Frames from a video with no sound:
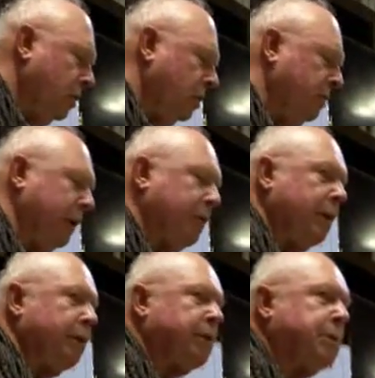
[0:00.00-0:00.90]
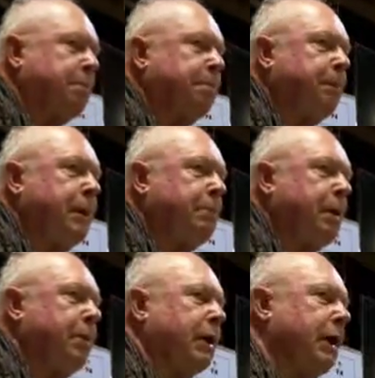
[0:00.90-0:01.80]
Or maybe there was a
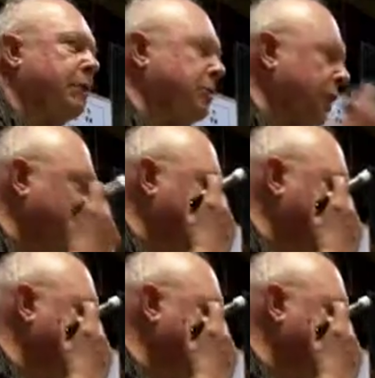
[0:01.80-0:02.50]
public health center